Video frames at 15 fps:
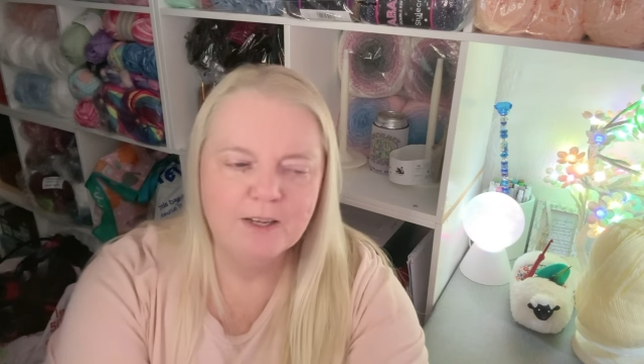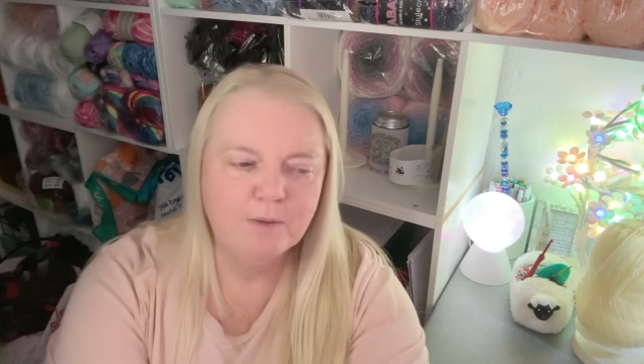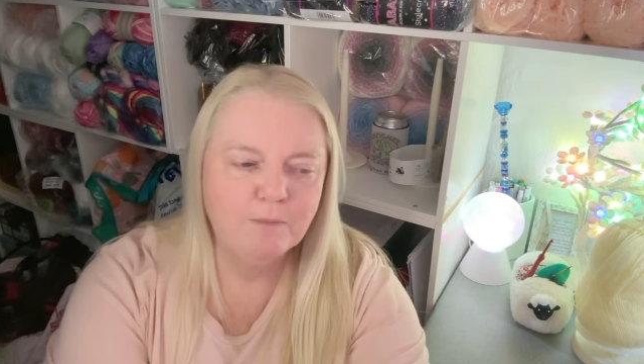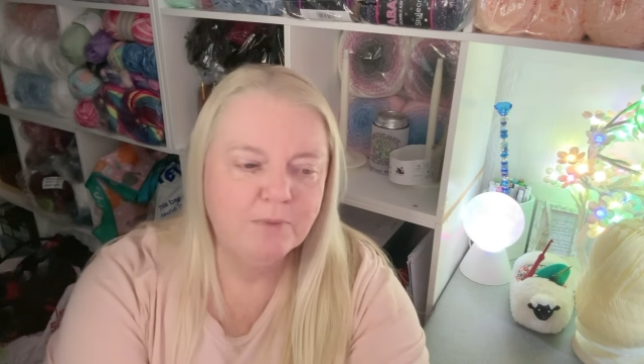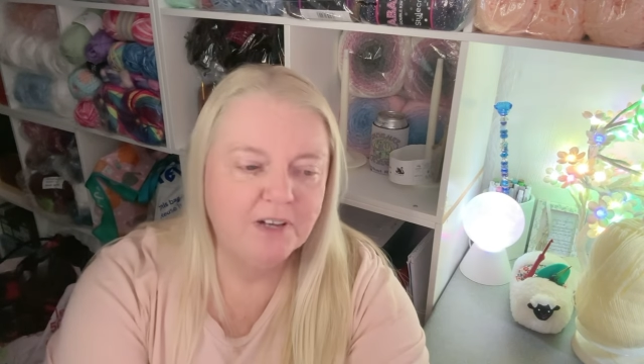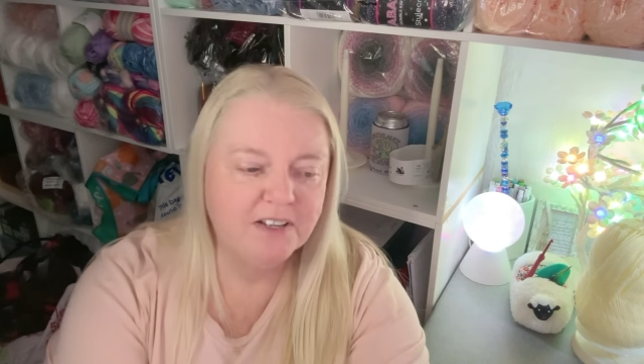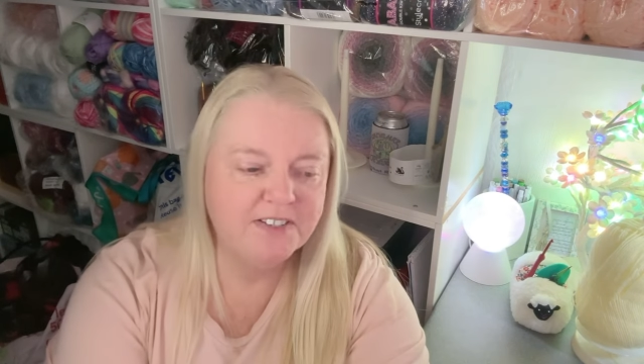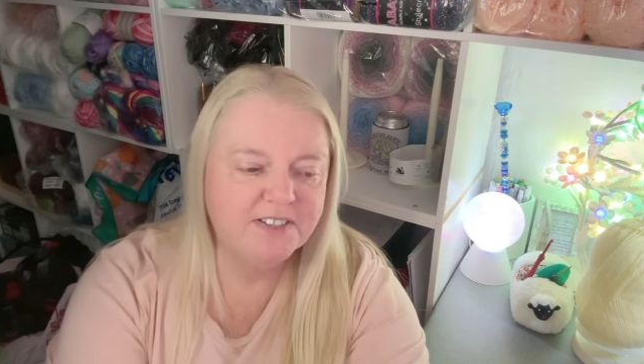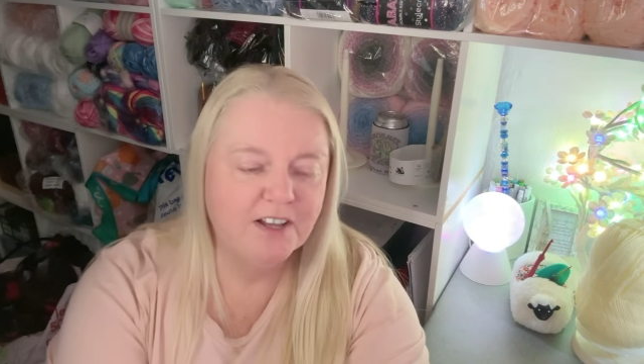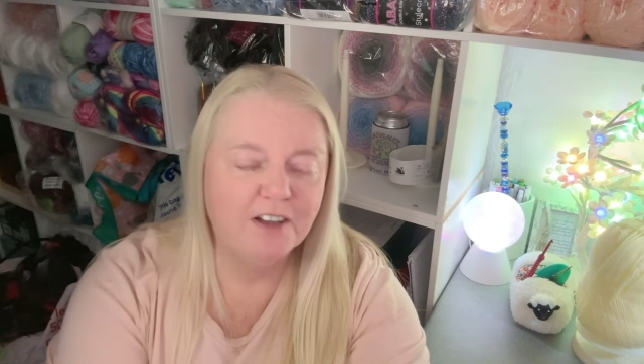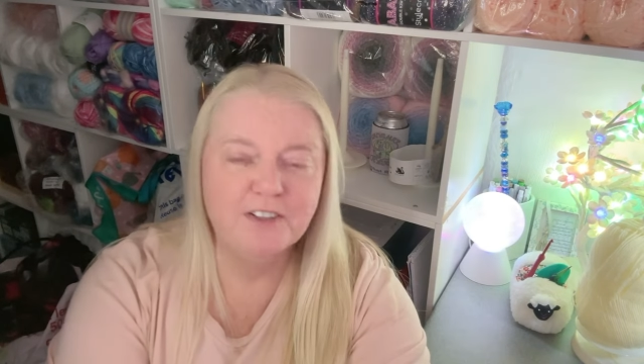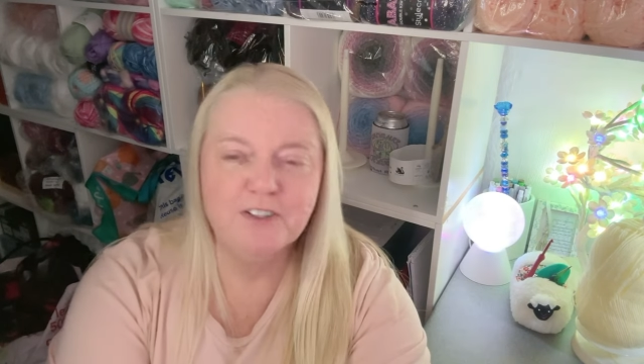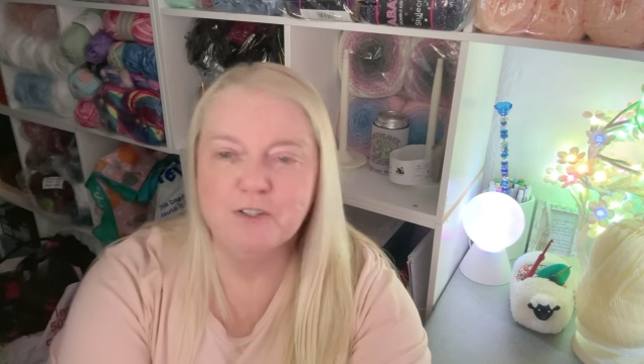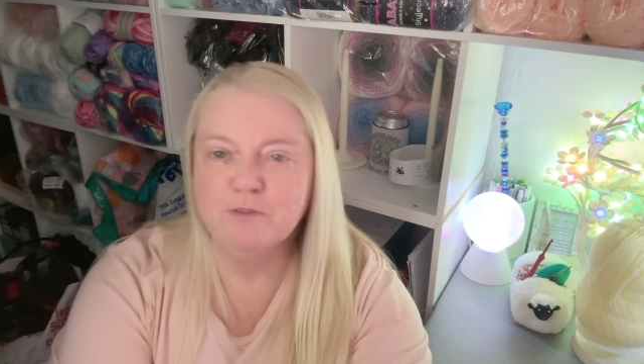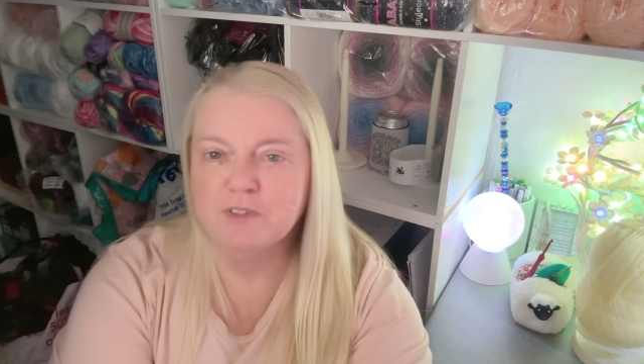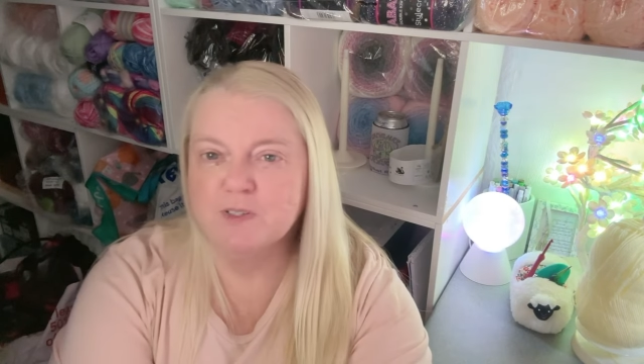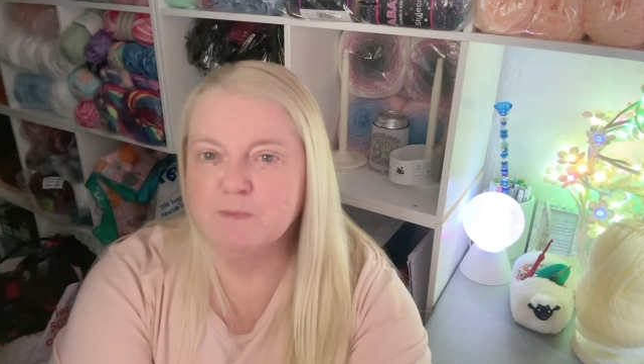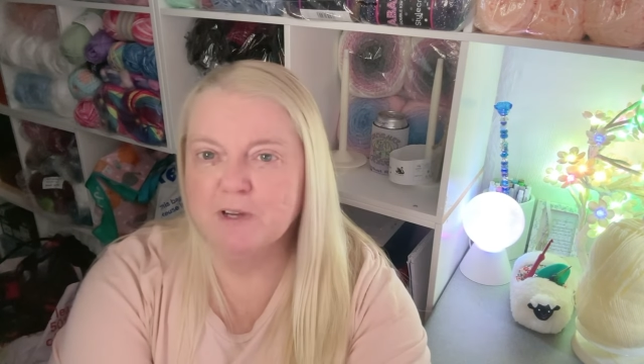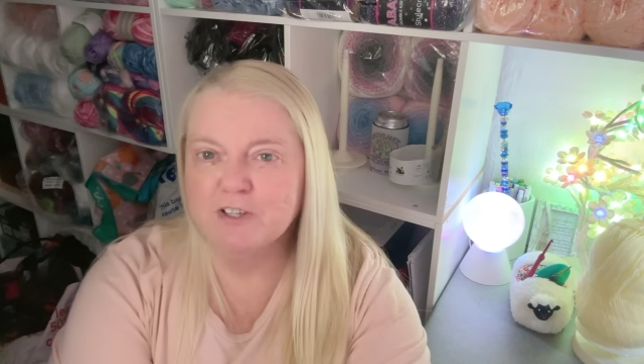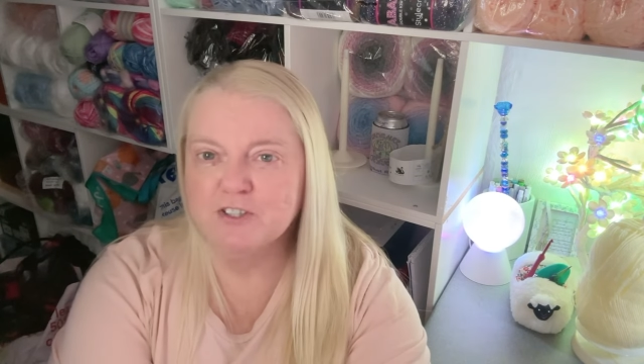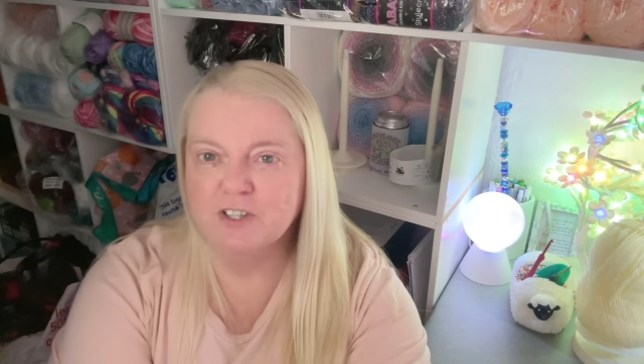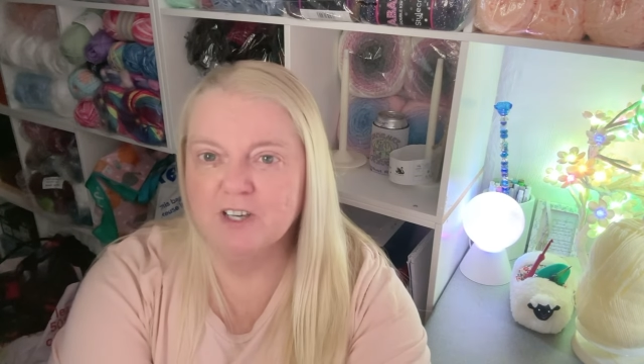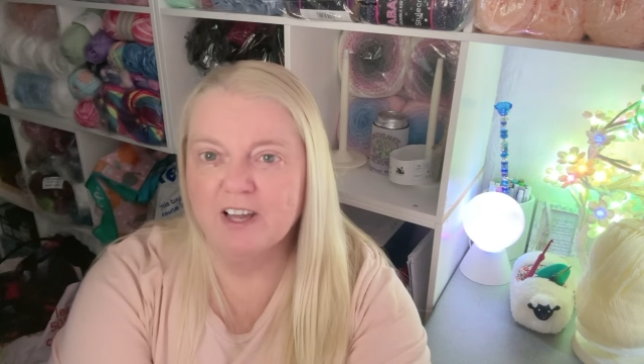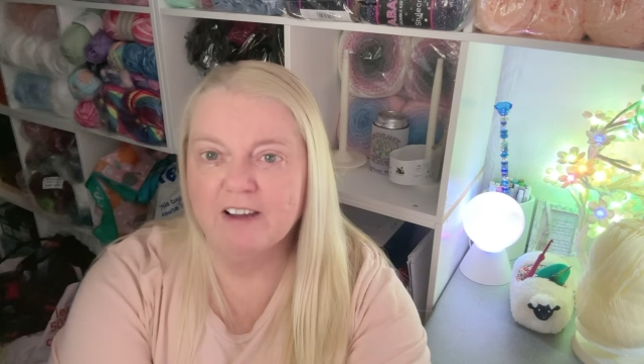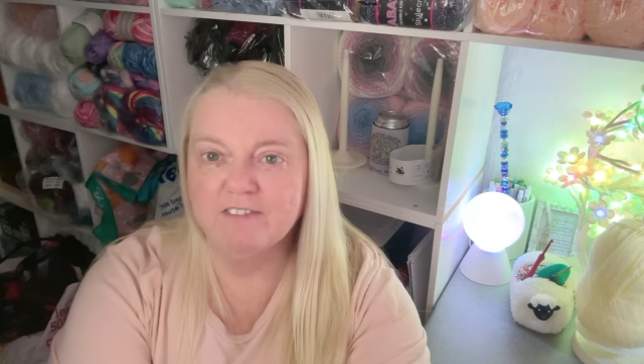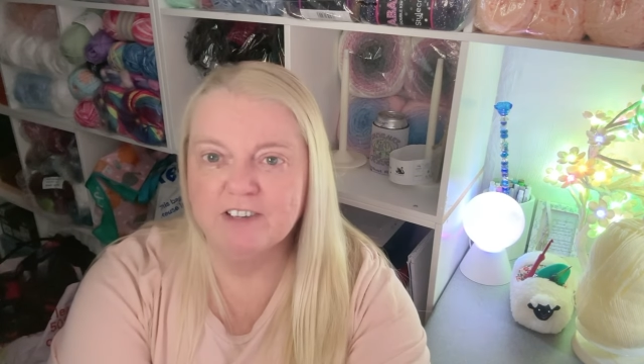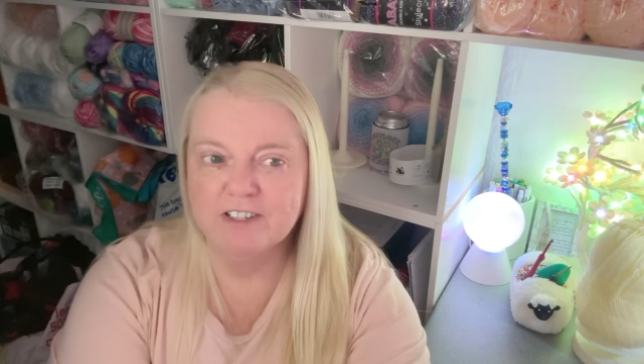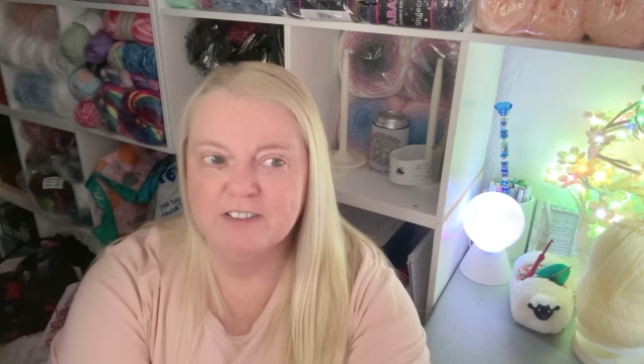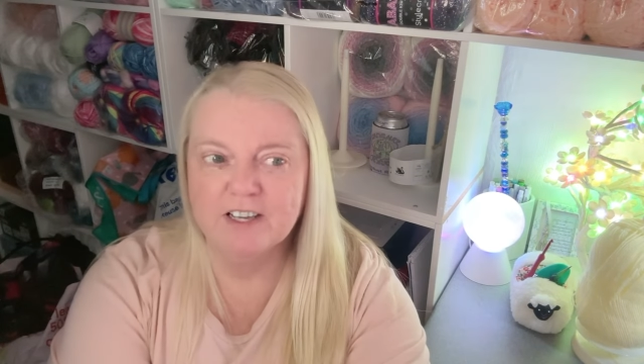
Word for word: Plus, I do the special Aaron,